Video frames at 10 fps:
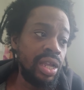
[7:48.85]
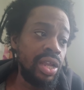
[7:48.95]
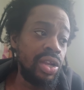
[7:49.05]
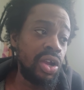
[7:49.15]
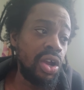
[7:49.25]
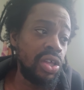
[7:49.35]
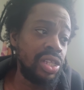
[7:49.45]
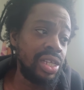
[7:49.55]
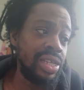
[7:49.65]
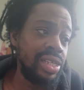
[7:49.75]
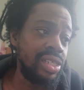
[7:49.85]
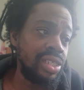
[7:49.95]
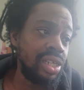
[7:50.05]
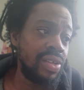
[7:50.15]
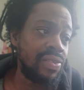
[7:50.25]
And all the
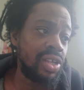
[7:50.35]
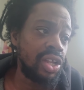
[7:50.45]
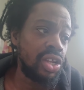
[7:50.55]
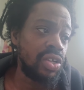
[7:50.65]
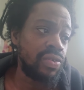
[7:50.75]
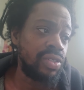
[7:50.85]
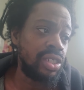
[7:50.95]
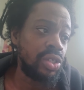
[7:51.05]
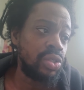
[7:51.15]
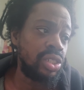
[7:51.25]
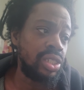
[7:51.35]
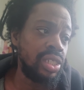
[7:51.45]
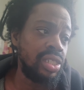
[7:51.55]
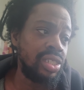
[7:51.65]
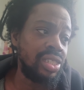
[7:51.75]
ends of the earth shall
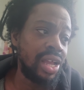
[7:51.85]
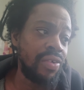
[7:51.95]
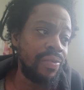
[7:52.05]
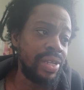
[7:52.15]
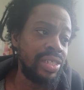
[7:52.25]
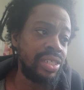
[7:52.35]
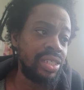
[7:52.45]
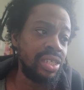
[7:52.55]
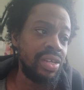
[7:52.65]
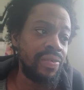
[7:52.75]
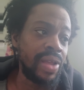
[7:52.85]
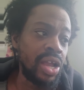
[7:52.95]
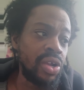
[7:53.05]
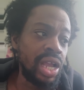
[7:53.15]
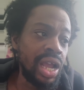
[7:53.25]
see the salvation of
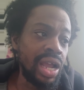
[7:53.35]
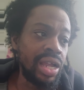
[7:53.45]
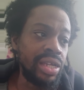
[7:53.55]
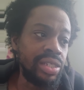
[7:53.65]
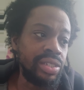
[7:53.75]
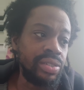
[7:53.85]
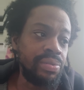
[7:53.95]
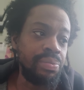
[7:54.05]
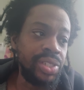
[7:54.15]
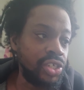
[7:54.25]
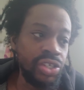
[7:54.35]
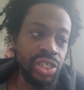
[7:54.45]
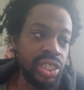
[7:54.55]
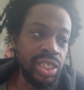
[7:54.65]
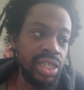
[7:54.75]
our God.
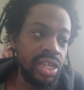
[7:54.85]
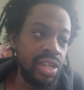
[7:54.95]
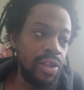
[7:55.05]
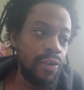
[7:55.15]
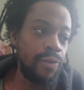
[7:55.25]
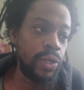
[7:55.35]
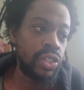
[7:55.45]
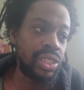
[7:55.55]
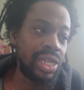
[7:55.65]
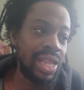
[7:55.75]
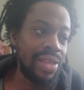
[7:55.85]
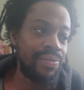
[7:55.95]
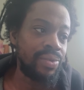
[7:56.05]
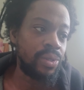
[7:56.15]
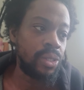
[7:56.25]
Period. Verse
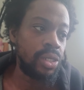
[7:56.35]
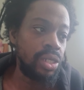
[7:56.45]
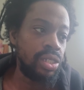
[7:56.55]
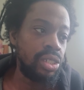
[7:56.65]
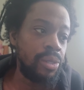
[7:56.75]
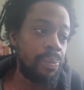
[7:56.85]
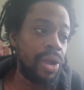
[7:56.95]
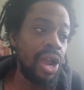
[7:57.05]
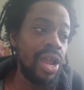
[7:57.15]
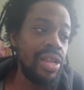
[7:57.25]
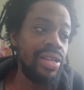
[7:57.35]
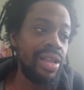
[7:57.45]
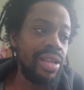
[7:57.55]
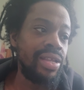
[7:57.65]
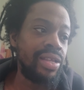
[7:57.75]
11. Depart
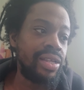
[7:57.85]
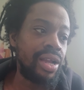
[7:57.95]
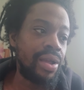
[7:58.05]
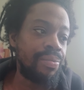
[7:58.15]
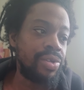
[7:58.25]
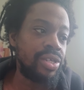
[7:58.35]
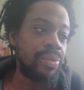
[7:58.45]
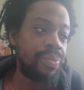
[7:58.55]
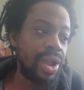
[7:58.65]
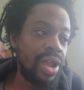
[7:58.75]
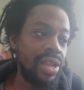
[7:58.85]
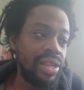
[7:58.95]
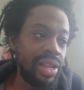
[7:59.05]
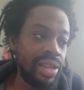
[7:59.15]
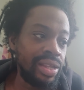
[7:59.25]
ye, comma, depart
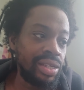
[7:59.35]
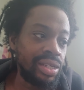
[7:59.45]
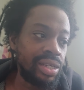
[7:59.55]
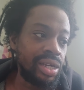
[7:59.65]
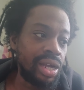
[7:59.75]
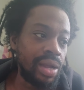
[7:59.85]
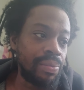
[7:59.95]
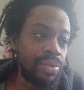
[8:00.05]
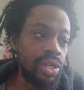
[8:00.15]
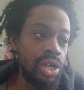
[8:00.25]
ye, comma.